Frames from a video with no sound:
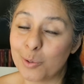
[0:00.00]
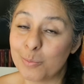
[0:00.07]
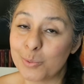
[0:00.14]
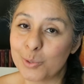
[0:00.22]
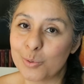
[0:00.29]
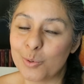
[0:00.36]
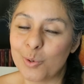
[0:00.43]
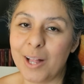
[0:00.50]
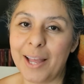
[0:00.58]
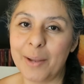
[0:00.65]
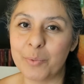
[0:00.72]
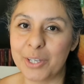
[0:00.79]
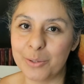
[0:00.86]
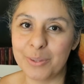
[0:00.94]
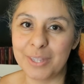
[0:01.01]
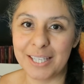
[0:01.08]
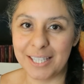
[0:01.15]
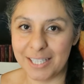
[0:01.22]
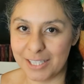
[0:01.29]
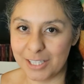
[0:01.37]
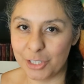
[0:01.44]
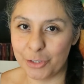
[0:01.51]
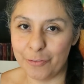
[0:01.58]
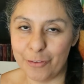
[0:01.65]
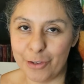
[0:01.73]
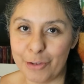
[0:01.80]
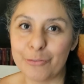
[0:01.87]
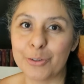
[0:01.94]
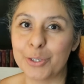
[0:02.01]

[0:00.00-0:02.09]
homeschool and what you think is a good fit